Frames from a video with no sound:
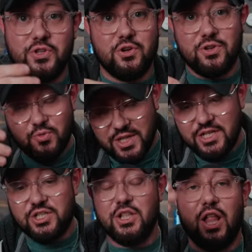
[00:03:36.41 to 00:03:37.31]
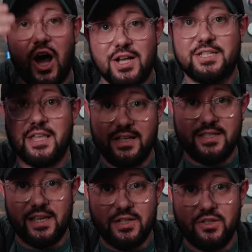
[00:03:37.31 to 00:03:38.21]
You know, it really just locks
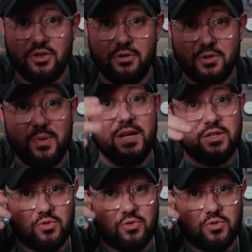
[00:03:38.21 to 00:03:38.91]
things in, so to speak,